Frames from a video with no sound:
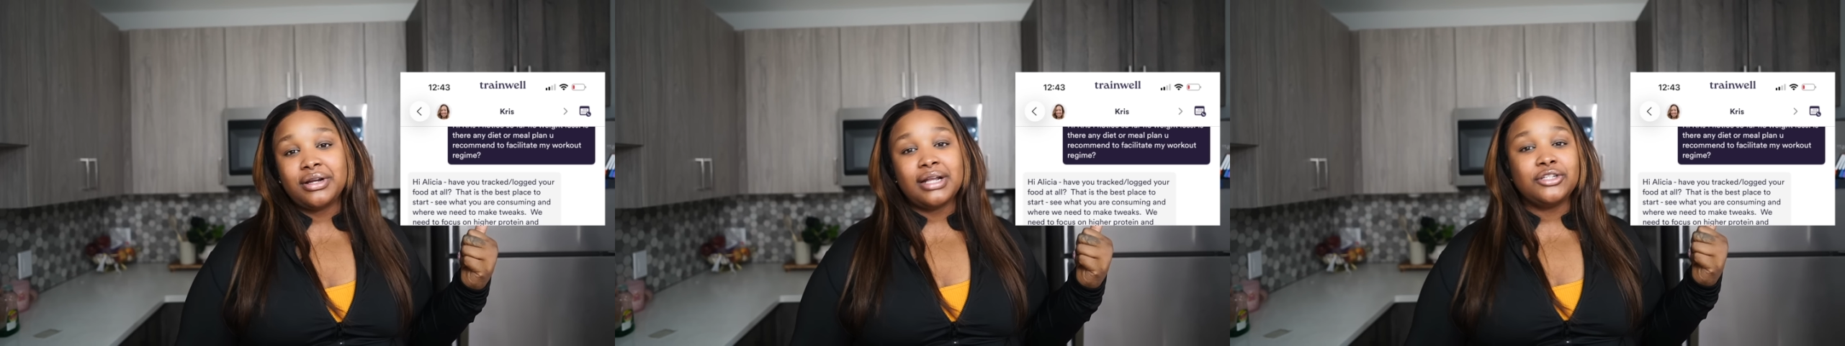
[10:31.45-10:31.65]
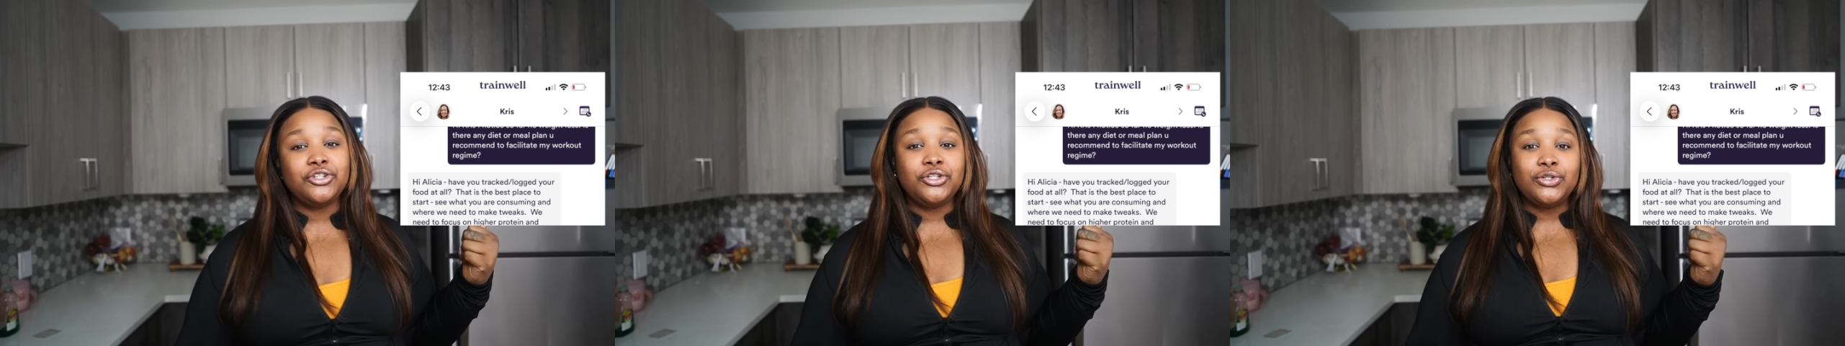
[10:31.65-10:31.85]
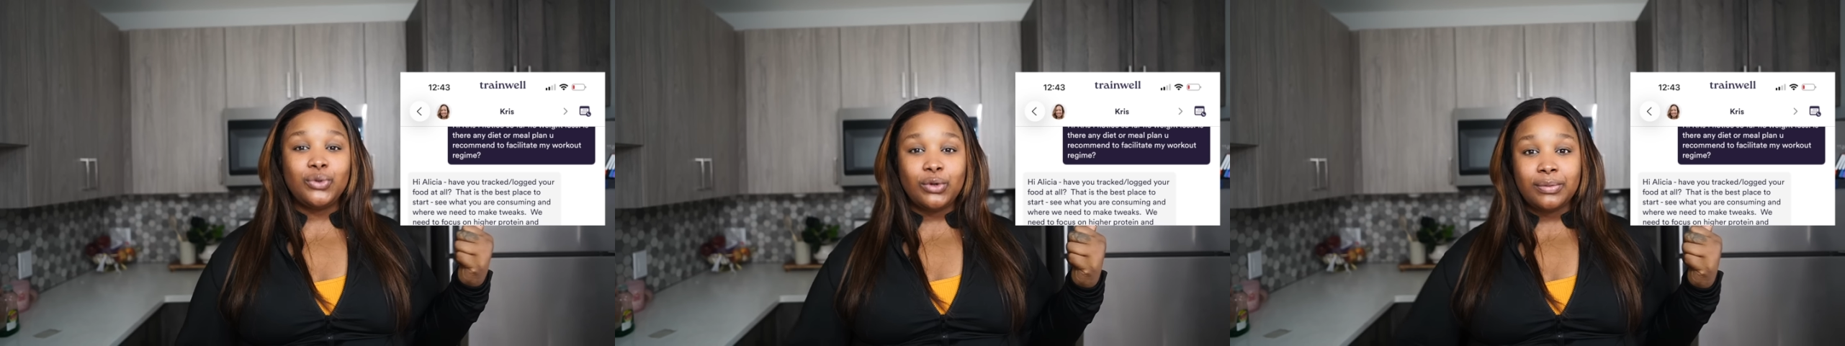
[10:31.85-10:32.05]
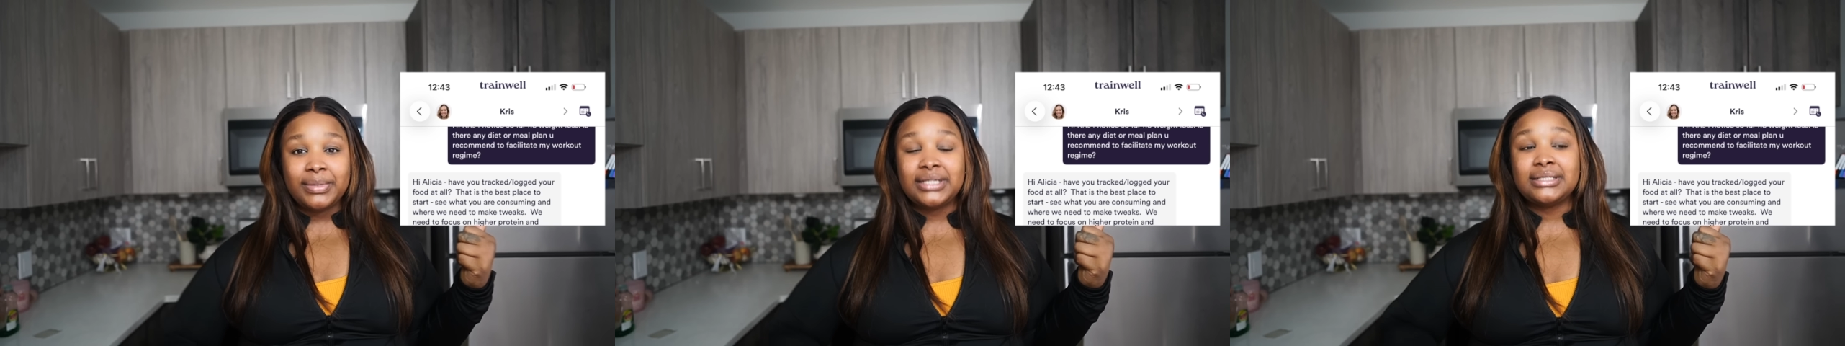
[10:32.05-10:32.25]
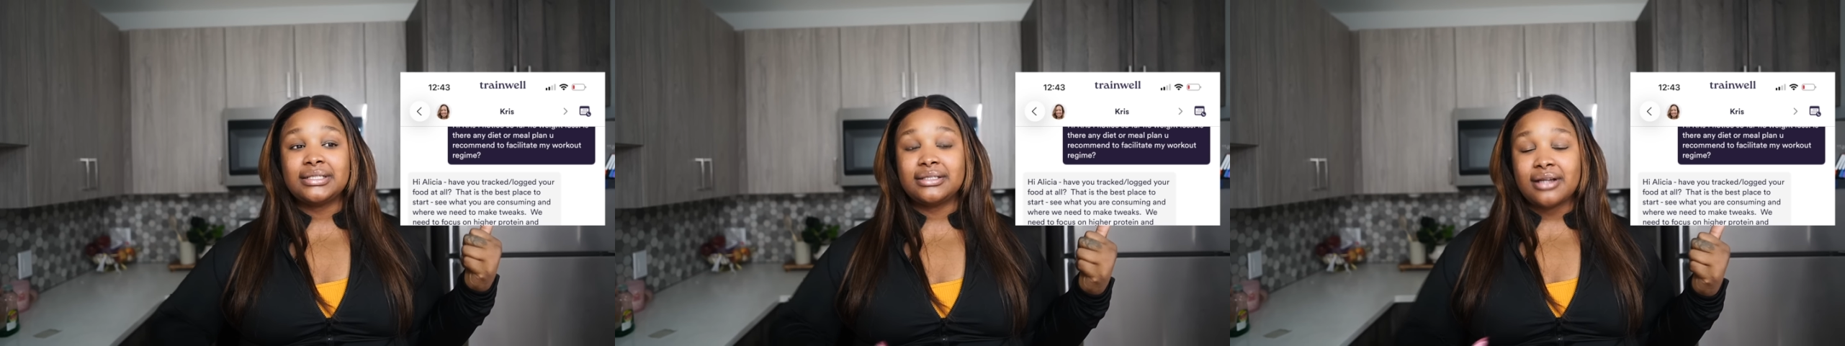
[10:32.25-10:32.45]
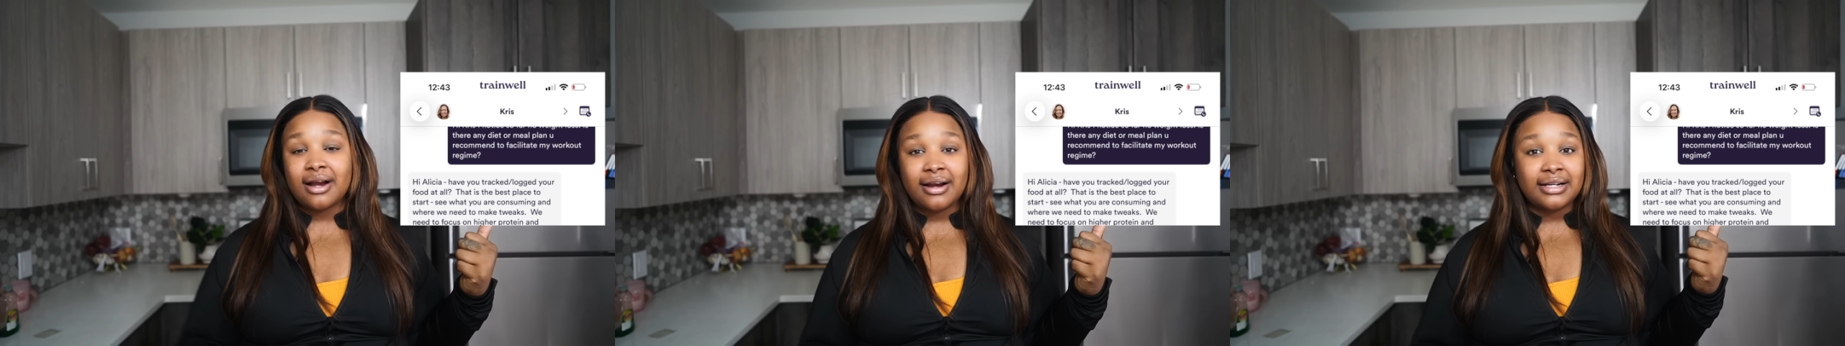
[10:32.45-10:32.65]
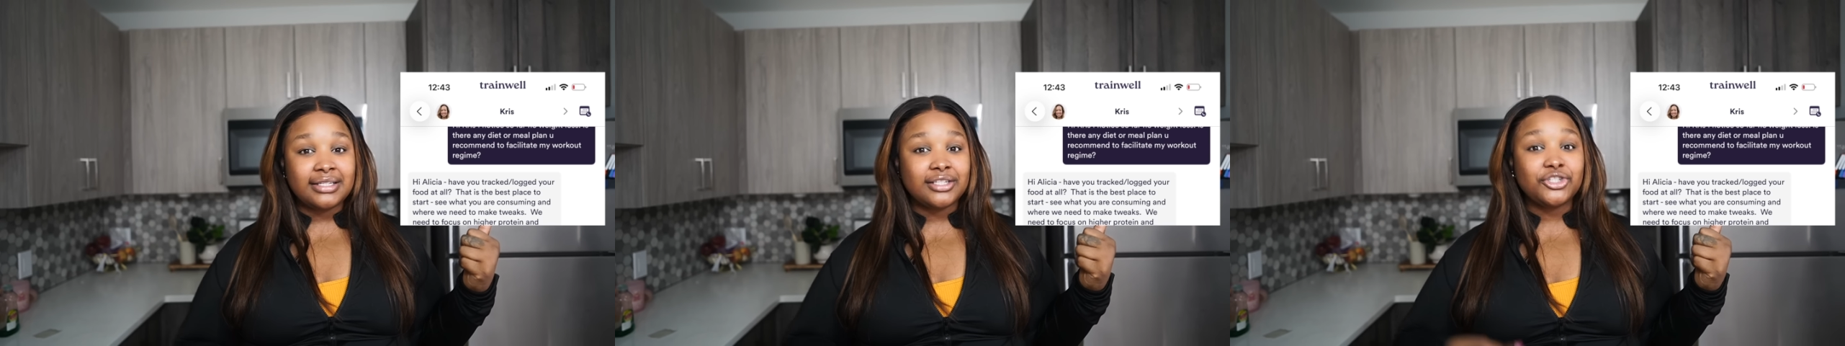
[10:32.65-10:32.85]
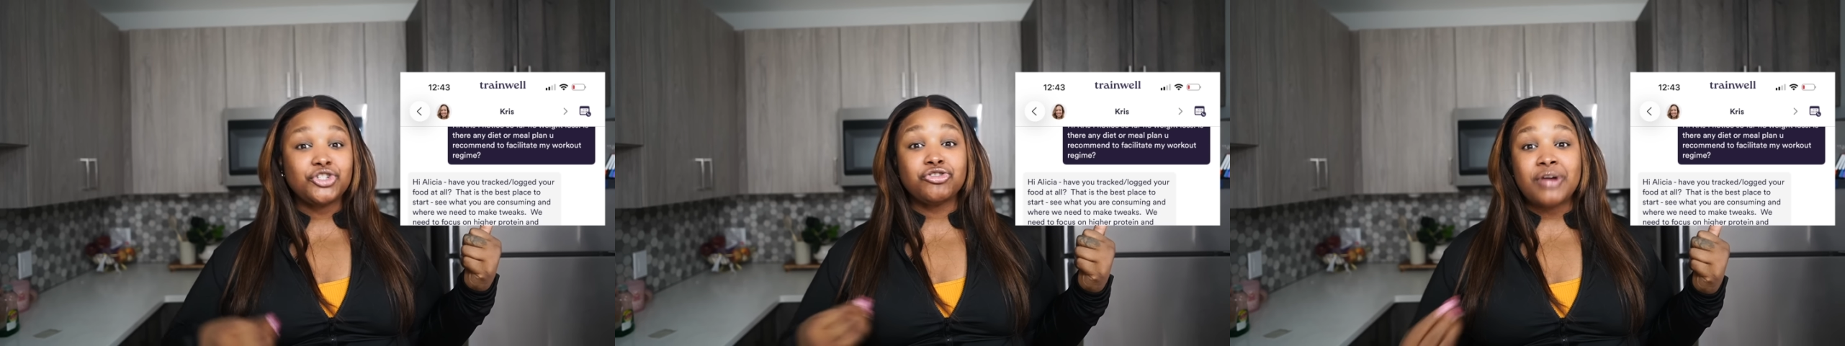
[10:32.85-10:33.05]
and she told me
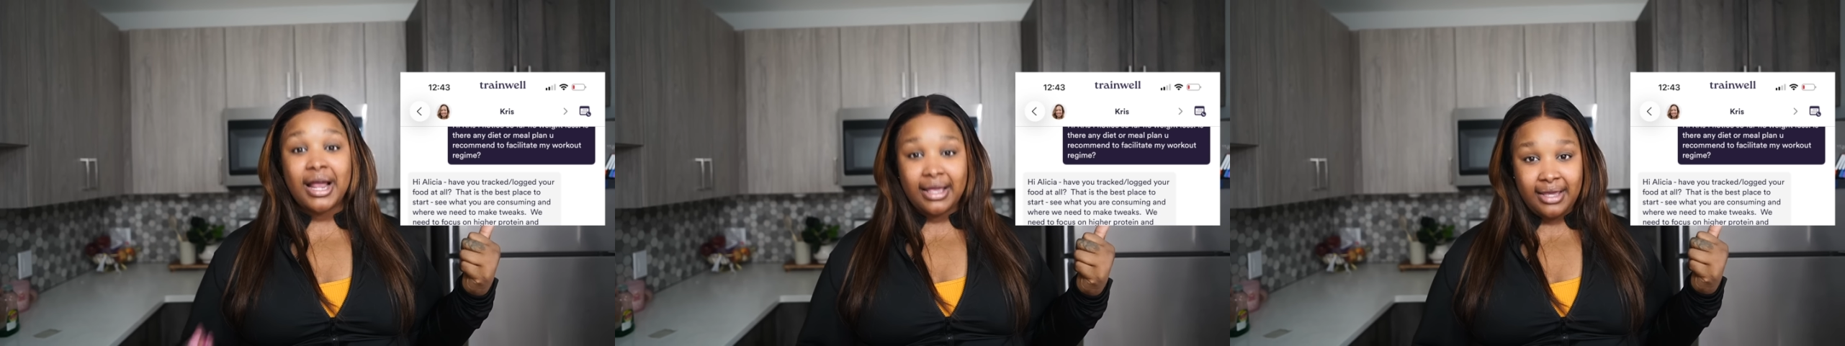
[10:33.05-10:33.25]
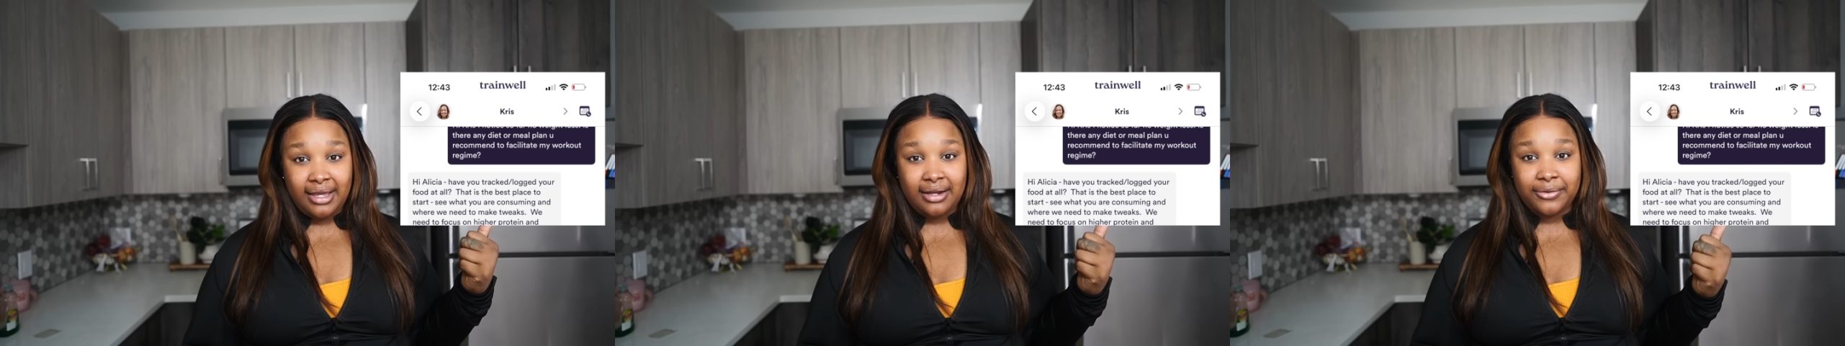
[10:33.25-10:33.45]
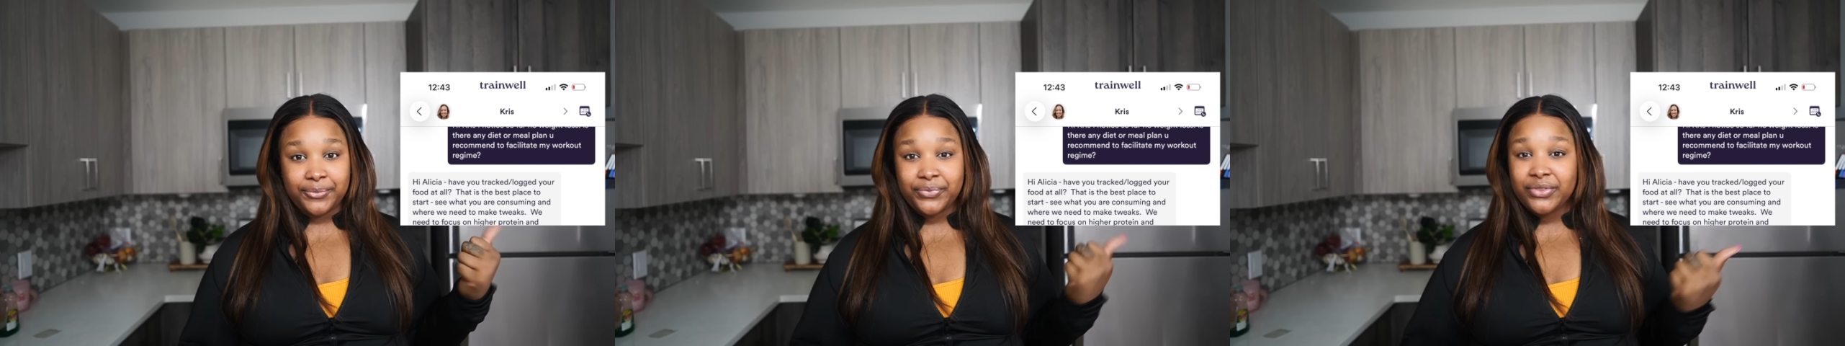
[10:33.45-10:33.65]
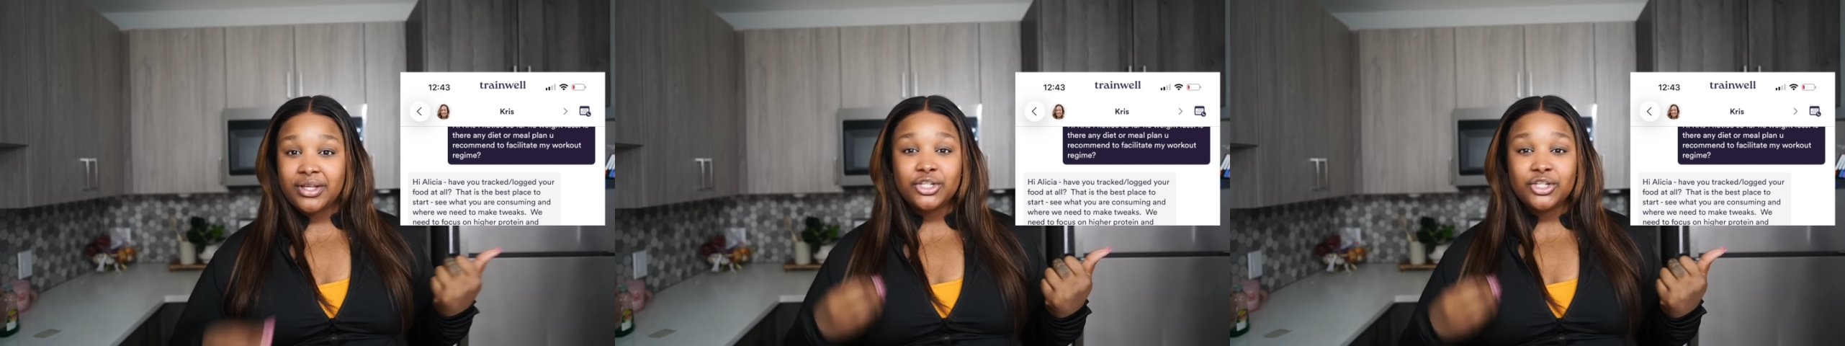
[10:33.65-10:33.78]
start tracking.